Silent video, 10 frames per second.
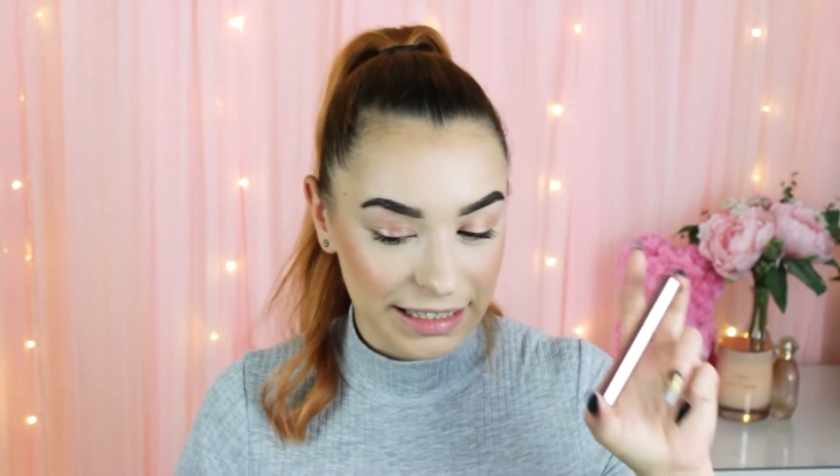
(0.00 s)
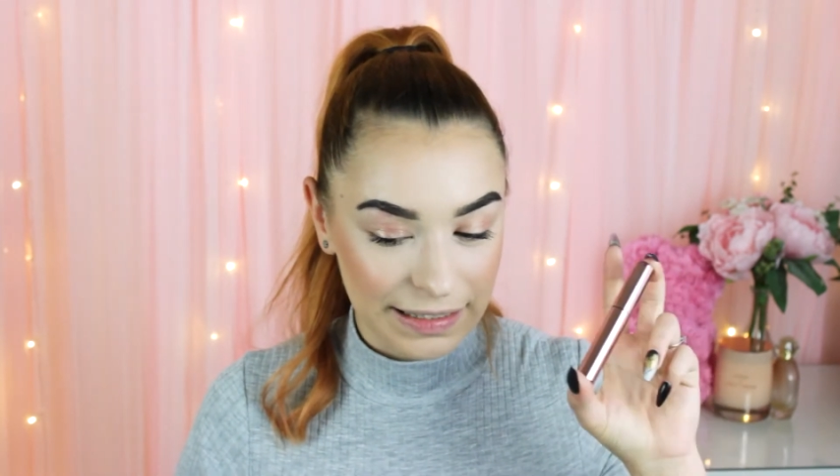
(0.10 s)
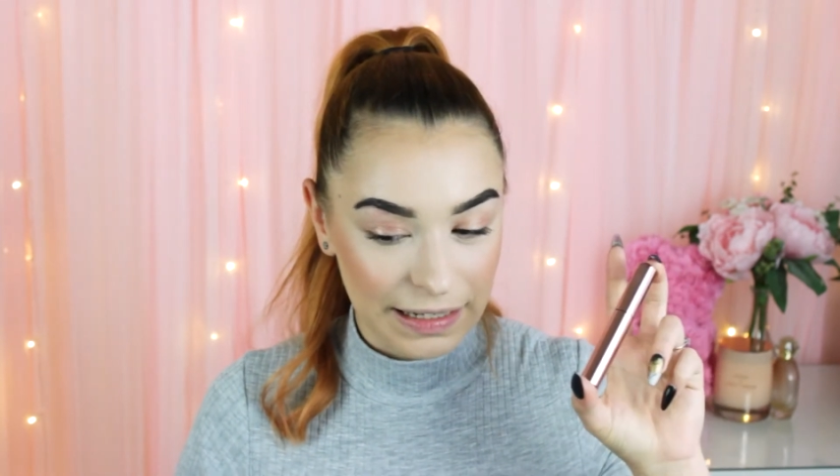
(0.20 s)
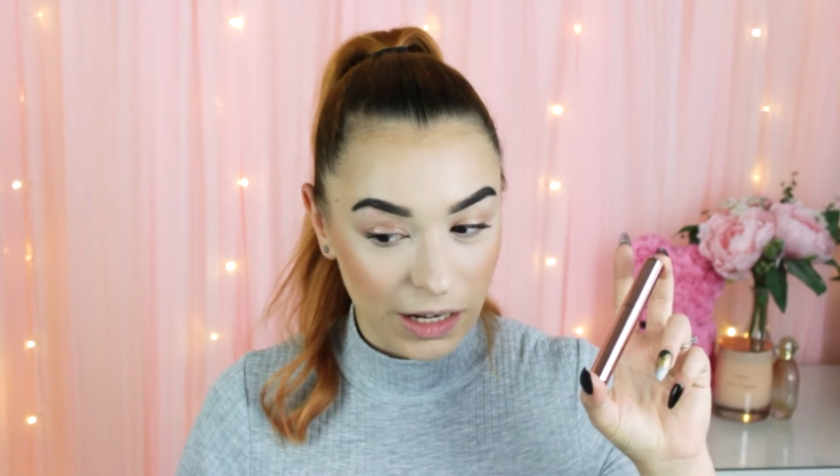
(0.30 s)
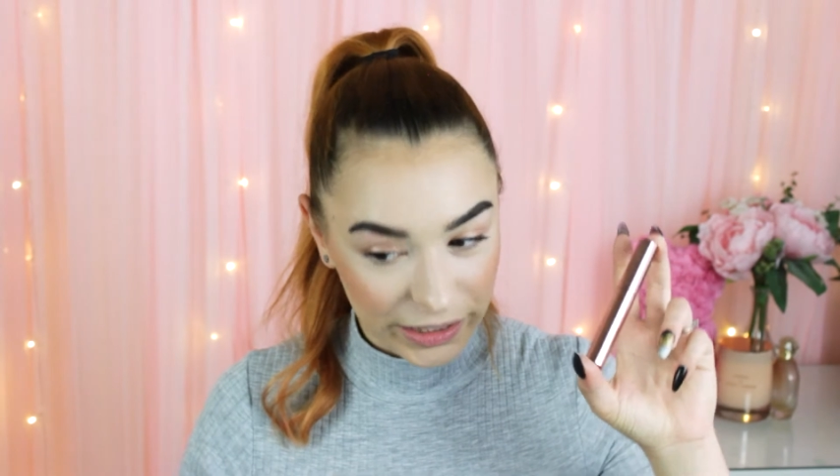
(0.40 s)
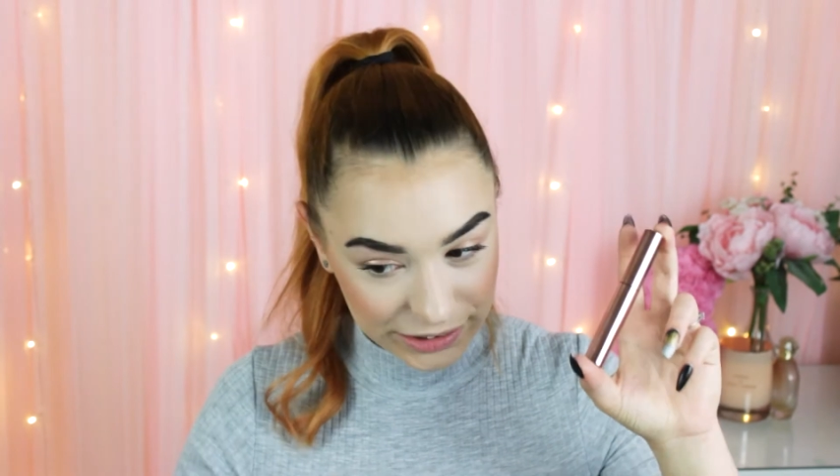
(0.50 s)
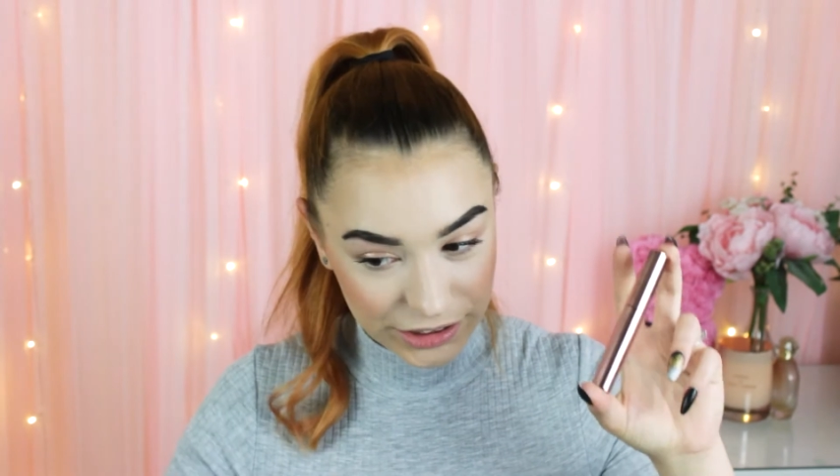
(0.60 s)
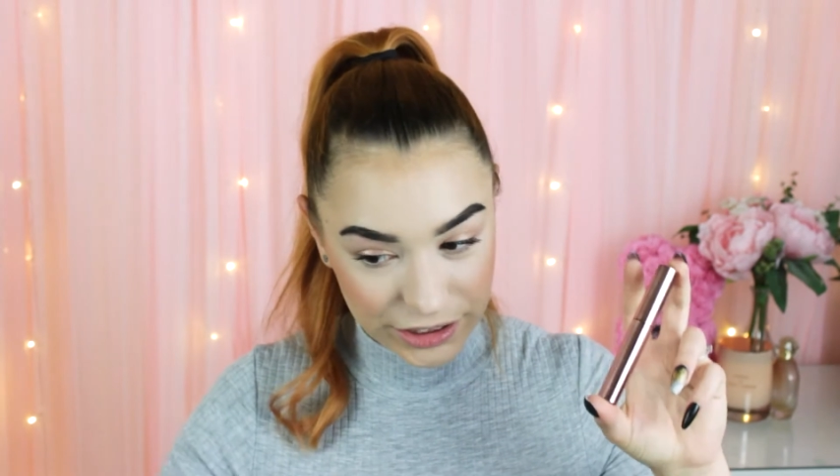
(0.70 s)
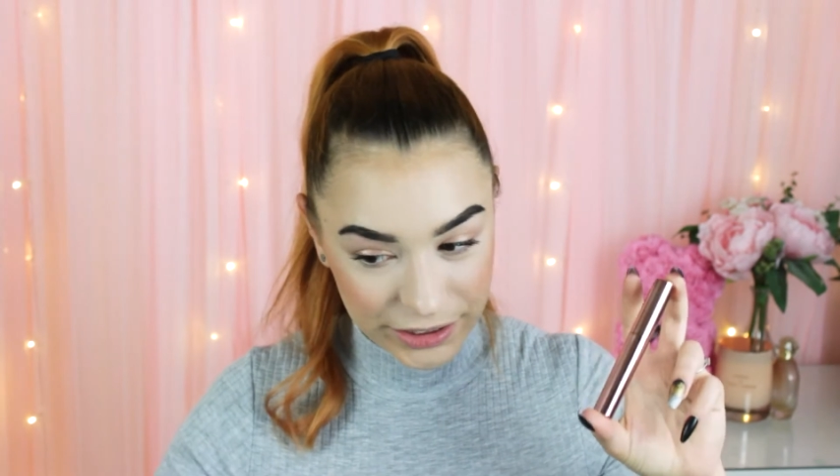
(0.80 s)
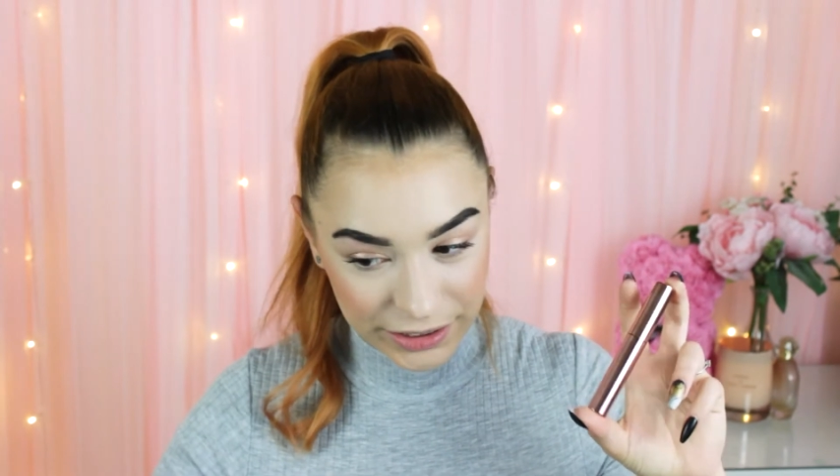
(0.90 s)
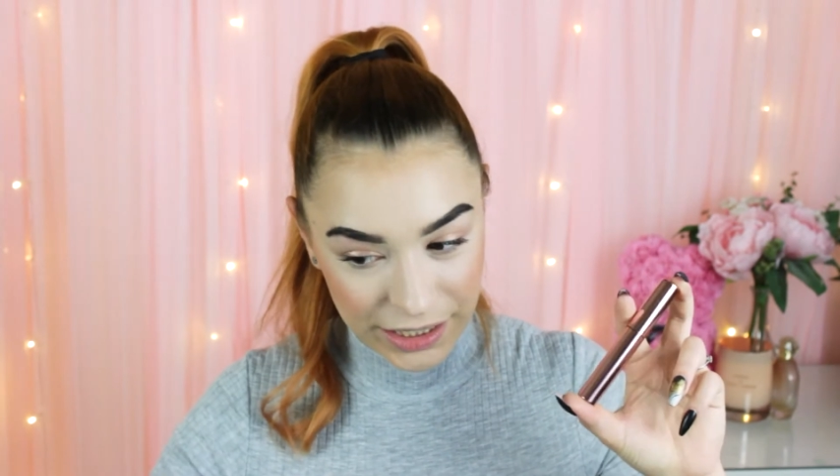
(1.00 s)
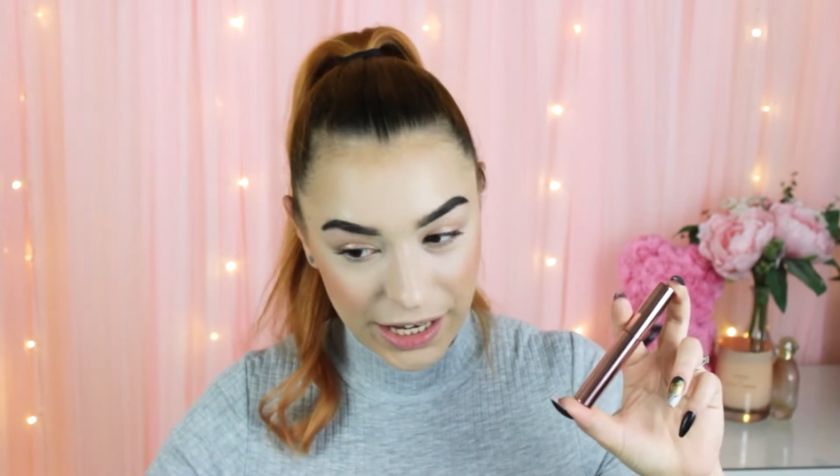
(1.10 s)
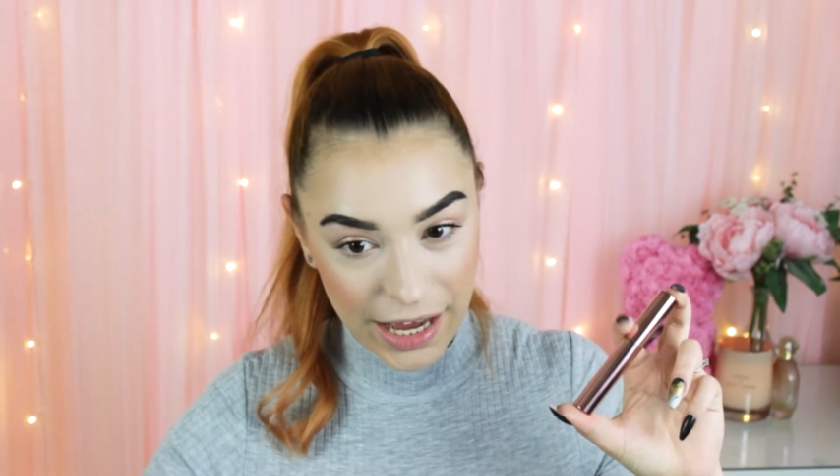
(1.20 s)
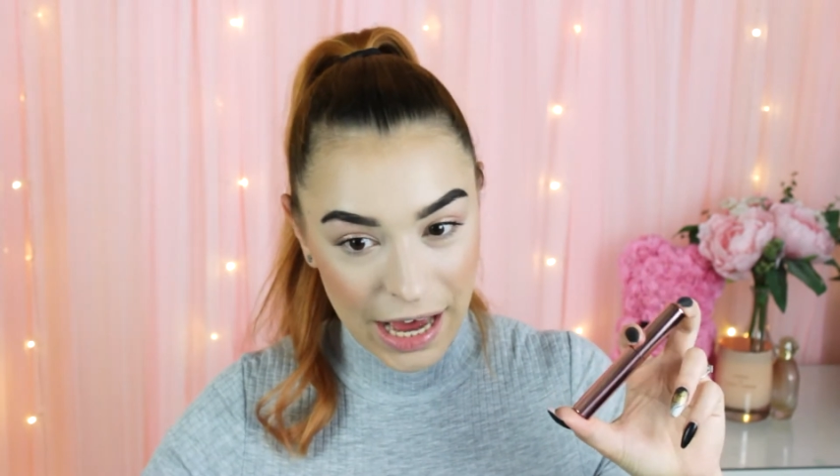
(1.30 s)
liner,